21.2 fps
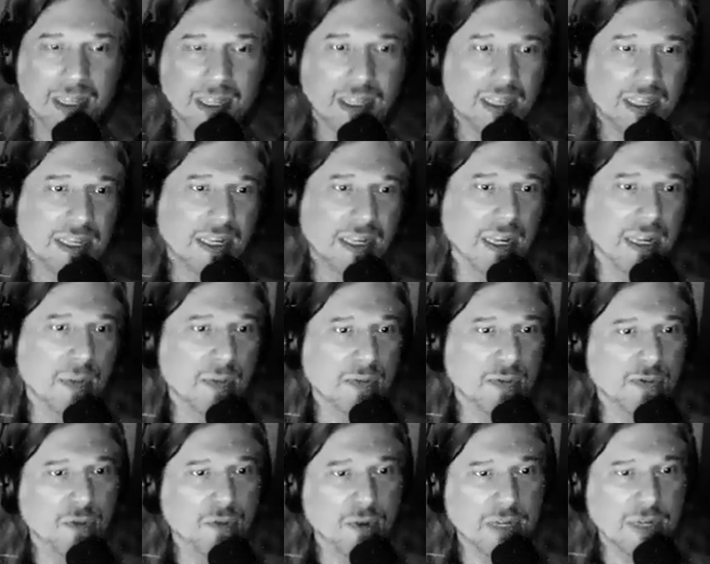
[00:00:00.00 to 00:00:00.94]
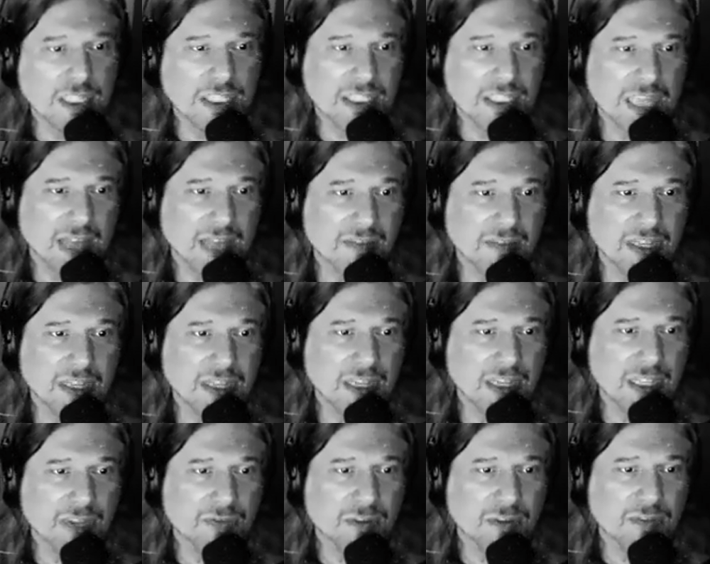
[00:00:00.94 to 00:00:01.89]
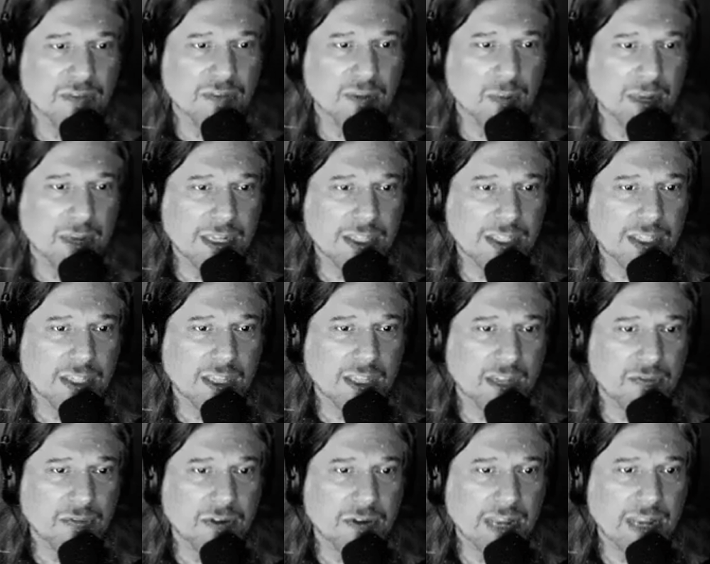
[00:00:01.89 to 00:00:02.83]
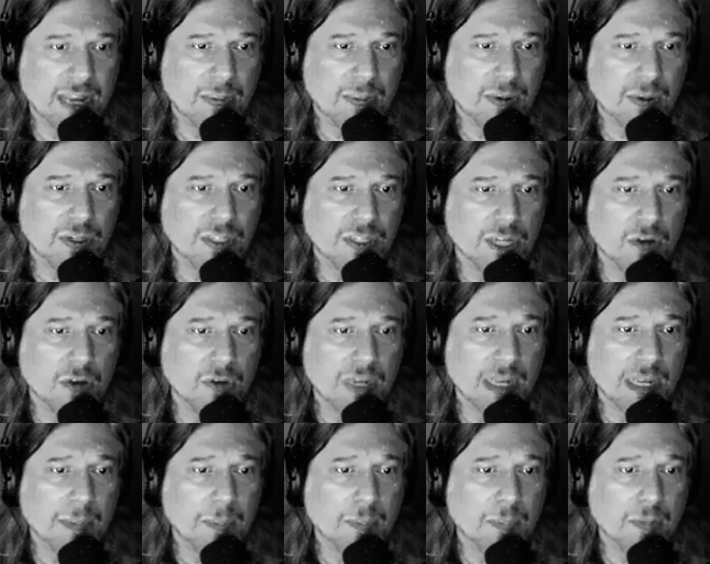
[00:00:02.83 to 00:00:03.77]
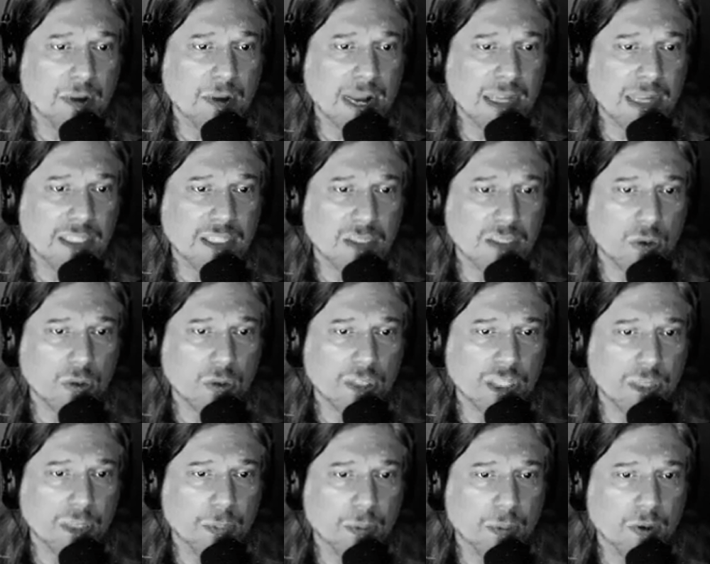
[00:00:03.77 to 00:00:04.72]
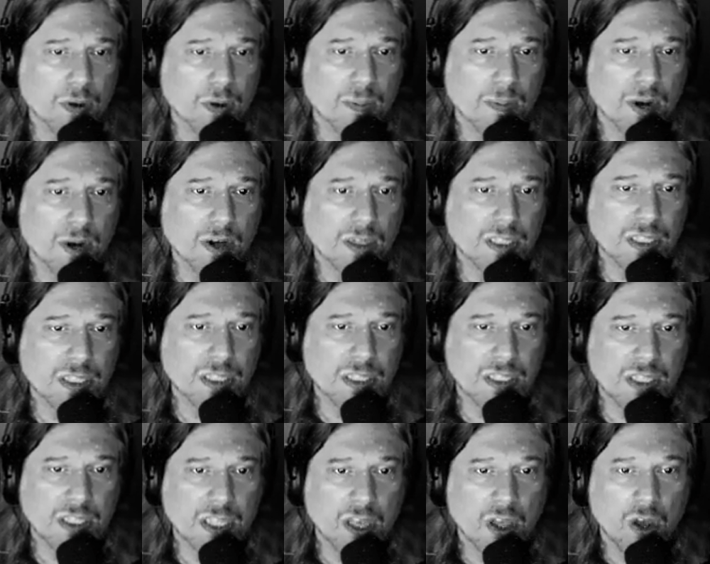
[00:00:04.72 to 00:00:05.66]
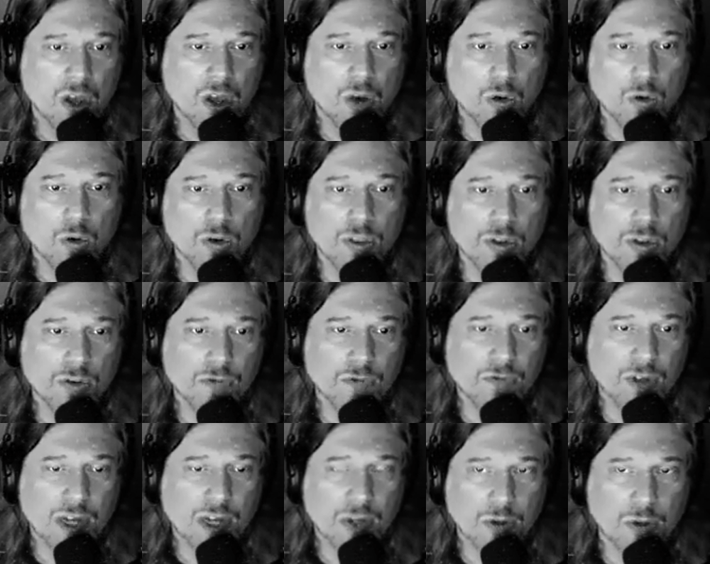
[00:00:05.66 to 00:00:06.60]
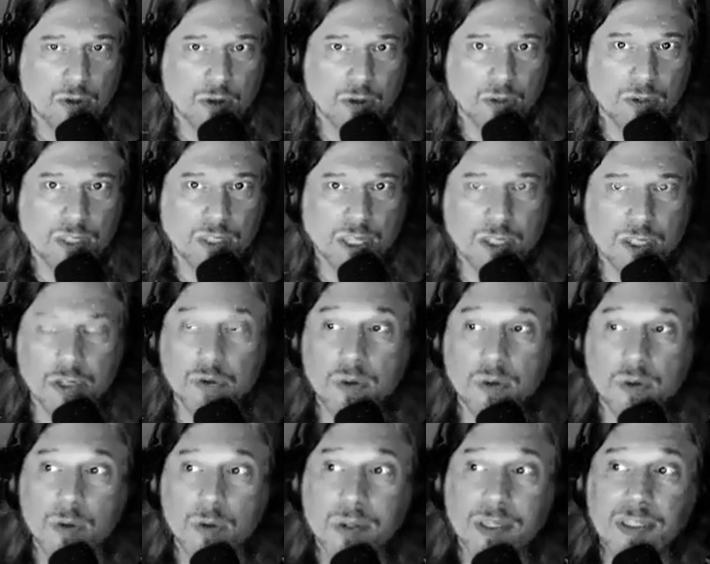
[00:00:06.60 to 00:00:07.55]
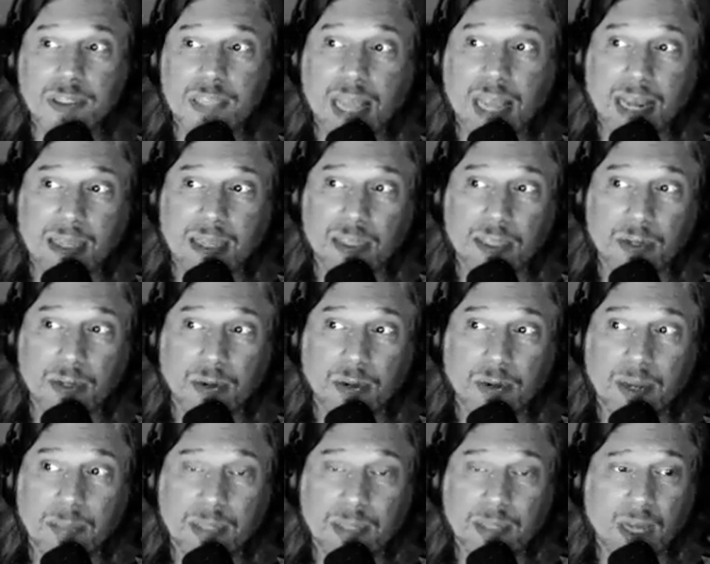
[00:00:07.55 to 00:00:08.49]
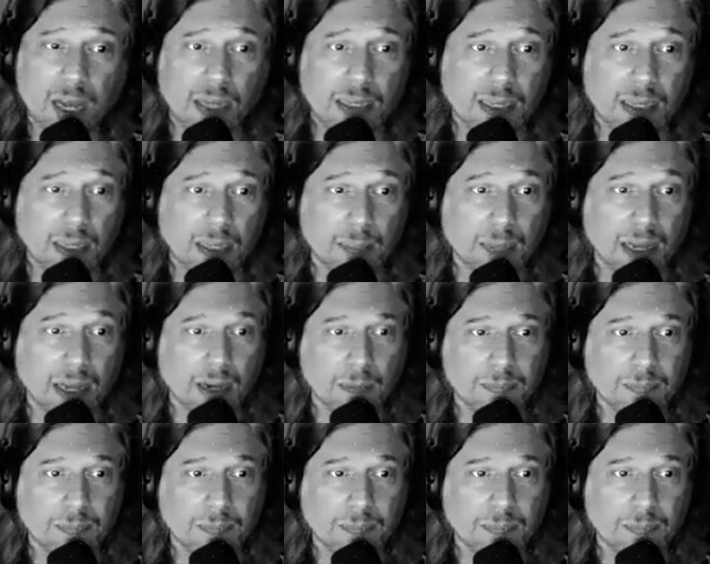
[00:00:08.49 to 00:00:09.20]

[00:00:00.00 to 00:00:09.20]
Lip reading: Number 47 in the 50 ways to love your neighbor, don't embrace or support Marxists or their front groups. And you know exactly who I'm talking about.